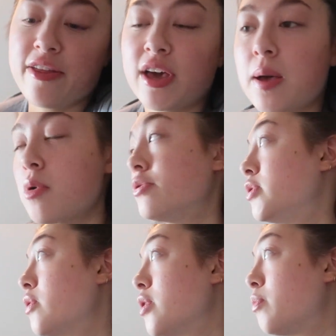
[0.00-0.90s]
I think I'm
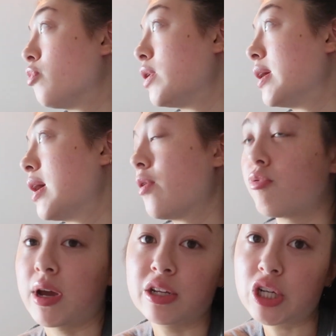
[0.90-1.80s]
also gonna bring a
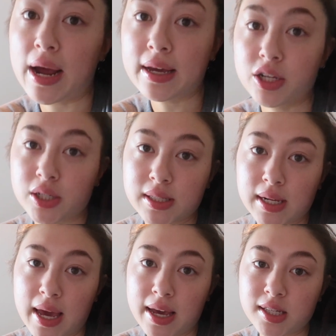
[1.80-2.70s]
rain jacket just
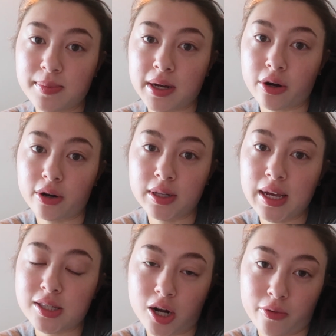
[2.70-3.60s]
in case, but
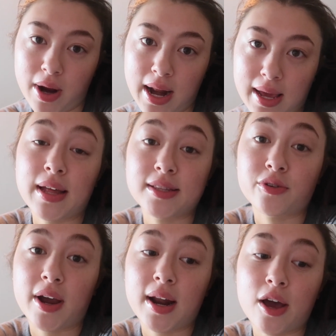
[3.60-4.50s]
currently it's not raining, so
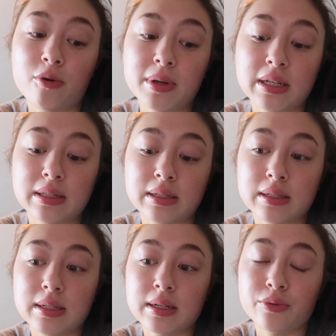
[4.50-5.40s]
that's great. I hope it
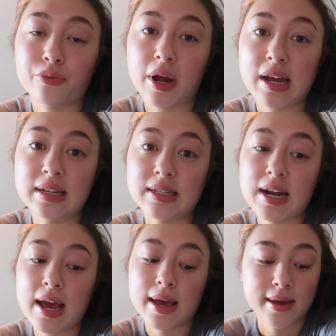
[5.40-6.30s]
doesn't rain
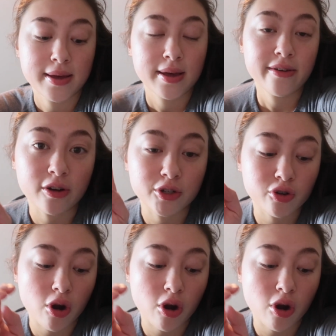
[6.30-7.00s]
today. Fingers